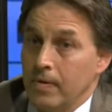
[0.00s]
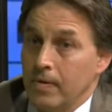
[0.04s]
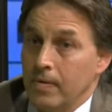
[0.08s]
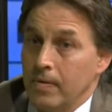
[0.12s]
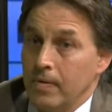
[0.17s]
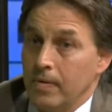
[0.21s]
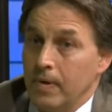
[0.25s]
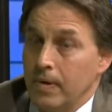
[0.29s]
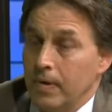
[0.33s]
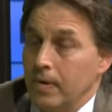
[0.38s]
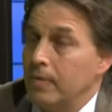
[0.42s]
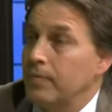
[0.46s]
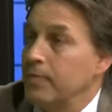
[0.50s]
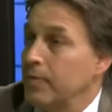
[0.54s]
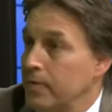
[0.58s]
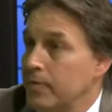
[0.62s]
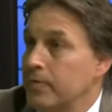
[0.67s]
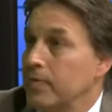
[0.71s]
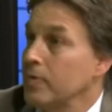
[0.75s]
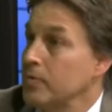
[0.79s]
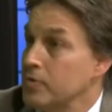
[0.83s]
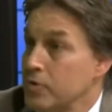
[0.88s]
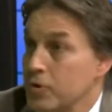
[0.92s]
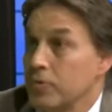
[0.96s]
if you
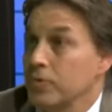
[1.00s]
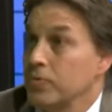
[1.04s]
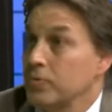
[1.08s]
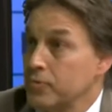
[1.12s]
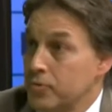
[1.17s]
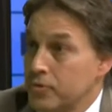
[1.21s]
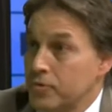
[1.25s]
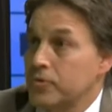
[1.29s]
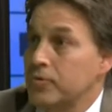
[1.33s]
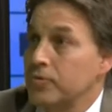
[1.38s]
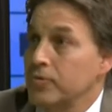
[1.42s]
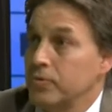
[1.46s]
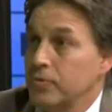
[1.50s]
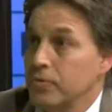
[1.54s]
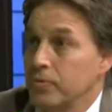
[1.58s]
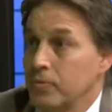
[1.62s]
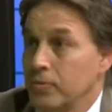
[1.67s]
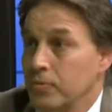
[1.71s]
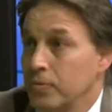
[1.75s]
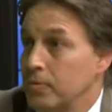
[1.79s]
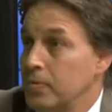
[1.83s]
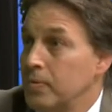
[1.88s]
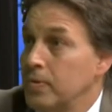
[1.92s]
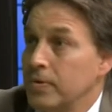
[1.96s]
so choose
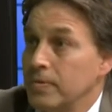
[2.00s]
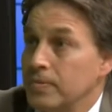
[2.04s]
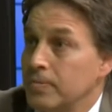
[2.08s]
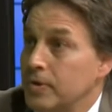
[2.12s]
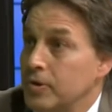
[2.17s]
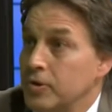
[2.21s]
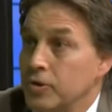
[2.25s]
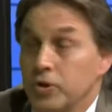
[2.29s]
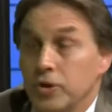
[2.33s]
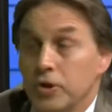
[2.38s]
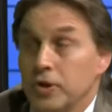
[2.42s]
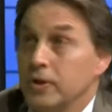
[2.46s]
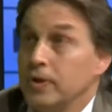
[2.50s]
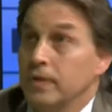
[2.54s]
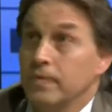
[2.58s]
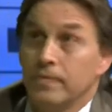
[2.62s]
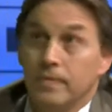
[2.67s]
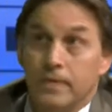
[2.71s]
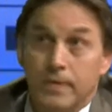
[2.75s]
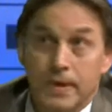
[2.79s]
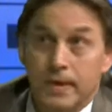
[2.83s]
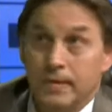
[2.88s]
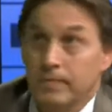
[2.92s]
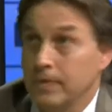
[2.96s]
to achieve
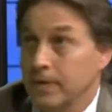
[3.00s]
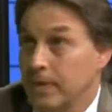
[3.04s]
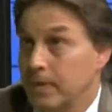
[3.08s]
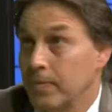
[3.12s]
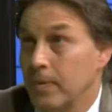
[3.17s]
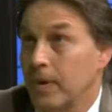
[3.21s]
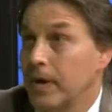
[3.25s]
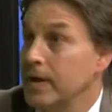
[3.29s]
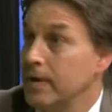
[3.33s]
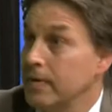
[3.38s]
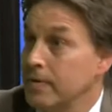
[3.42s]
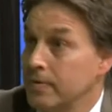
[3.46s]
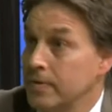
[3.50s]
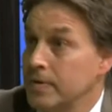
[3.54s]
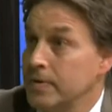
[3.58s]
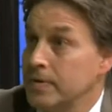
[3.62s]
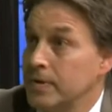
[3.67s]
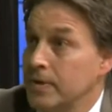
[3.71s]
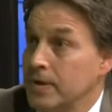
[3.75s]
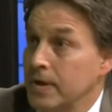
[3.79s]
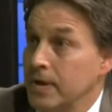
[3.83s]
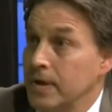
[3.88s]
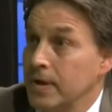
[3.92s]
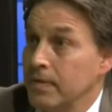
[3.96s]
whatever you want to
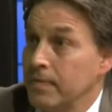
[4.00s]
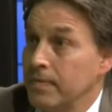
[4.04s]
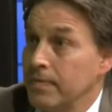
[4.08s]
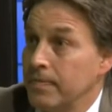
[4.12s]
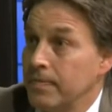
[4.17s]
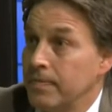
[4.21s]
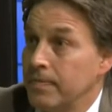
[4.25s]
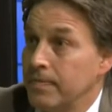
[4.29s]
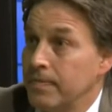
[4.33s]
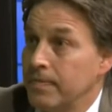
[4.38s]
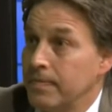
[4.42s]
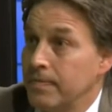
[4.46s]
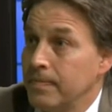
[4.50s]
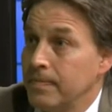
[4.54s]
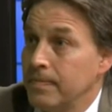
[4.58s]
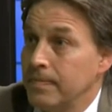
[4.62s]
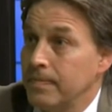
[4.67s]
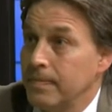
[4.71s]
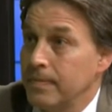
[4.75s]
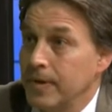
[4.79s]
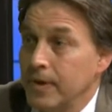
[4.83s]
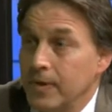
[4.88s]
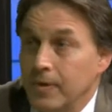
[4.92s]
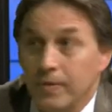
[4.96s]
achieve,
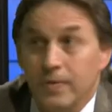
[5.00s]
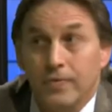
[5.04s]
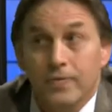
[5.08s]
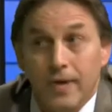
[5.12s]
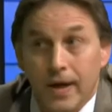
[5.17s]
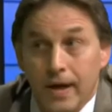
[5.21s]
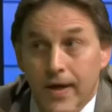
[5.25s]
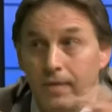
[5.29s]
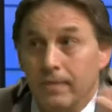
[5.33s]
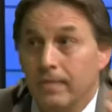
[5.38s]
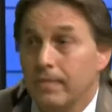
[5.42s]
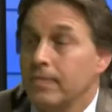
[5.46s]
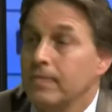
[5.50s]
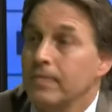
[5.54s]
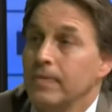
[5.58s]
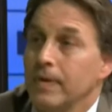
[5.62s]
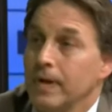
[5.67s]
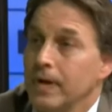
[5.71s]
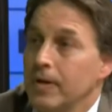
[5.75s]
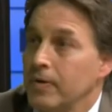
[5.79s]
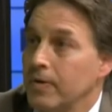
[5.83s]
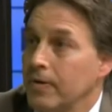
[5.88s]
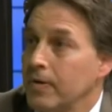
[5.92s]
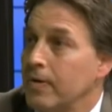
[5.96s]
you know, it's kind of
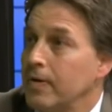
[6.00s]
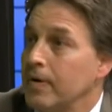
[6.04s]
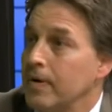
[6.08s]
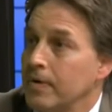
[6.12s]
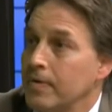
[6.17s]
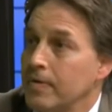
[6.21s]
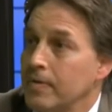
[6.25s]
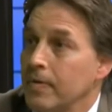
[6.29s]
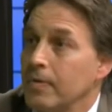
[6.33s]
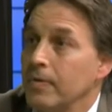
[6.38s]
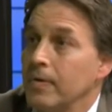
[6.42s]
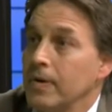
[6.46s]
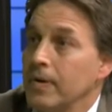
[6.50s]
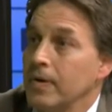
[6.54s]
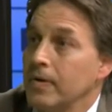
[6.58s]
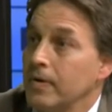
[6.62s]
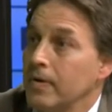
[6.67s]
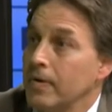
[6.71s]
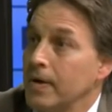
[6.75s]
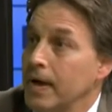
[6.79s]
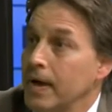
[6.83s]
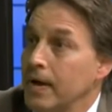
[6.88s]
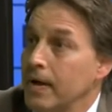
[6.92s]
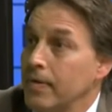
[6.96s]
totally in your
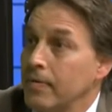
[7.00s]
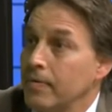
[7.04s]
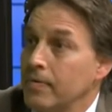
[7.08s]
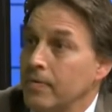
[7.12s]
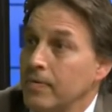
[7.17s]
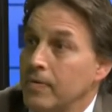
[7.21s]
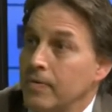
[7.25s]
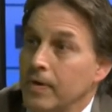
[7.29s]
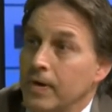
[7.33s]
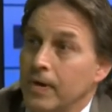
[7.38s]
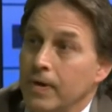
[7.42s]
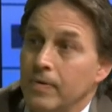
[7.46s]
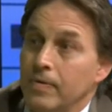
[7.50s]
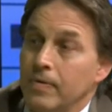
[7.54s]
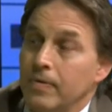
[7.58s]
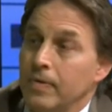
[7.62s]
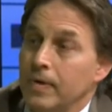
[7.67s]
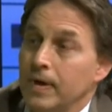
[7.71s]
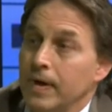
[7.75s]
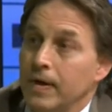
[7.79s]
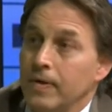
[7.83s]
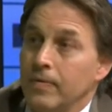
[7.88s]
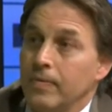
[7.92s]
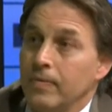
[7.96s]
hands to try to do
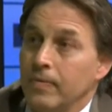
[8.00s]
that.